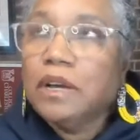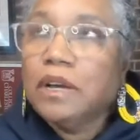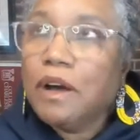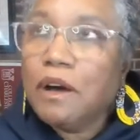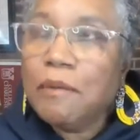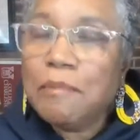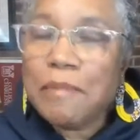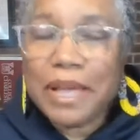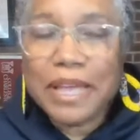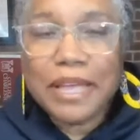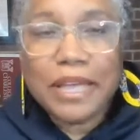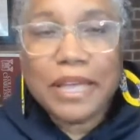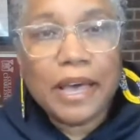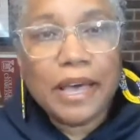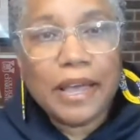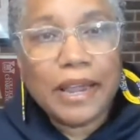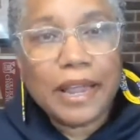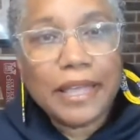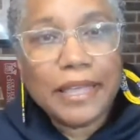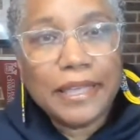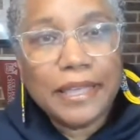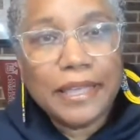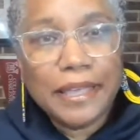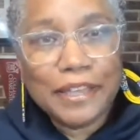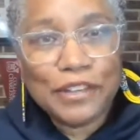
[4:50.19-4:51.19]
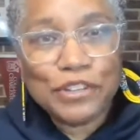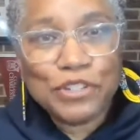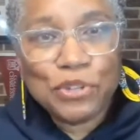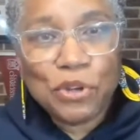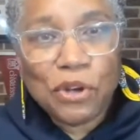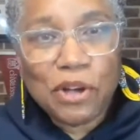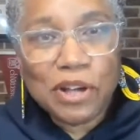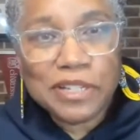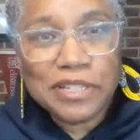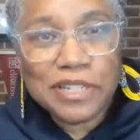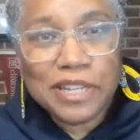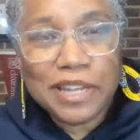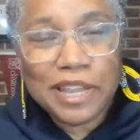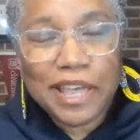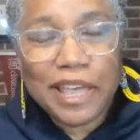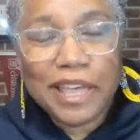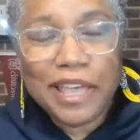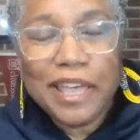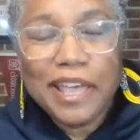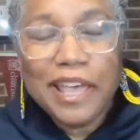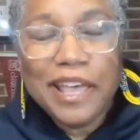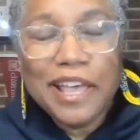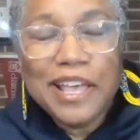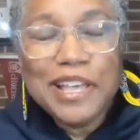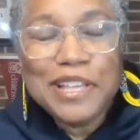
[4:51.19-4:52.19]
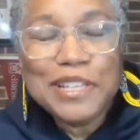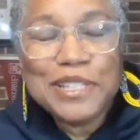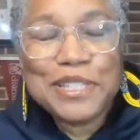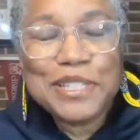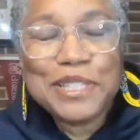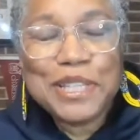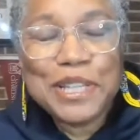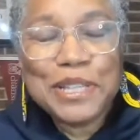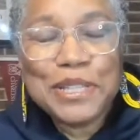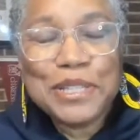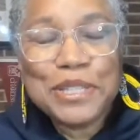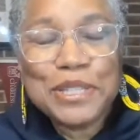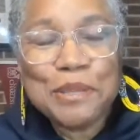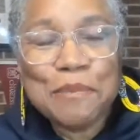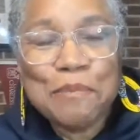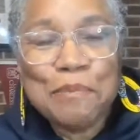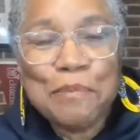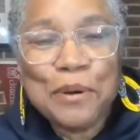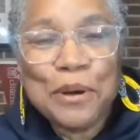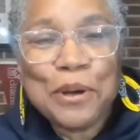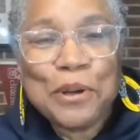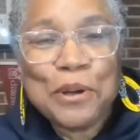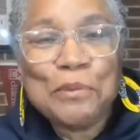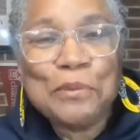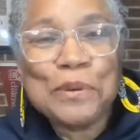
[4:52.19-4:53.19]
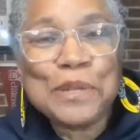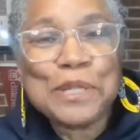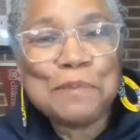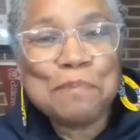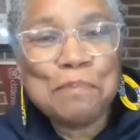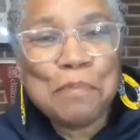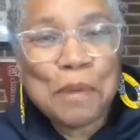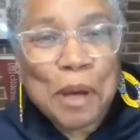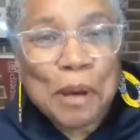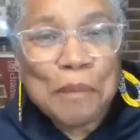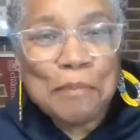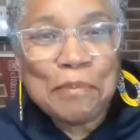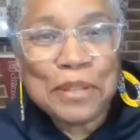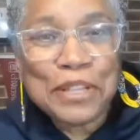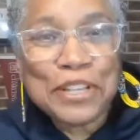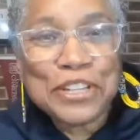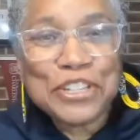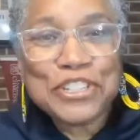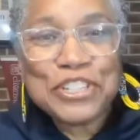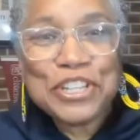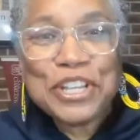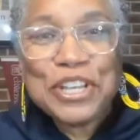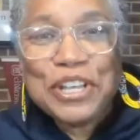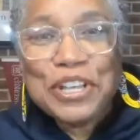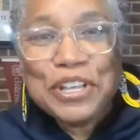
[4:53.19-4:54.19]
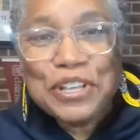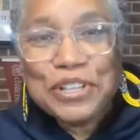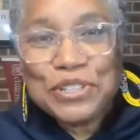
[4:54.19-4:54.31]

Oh my God, I can't talk today. Since the book was published.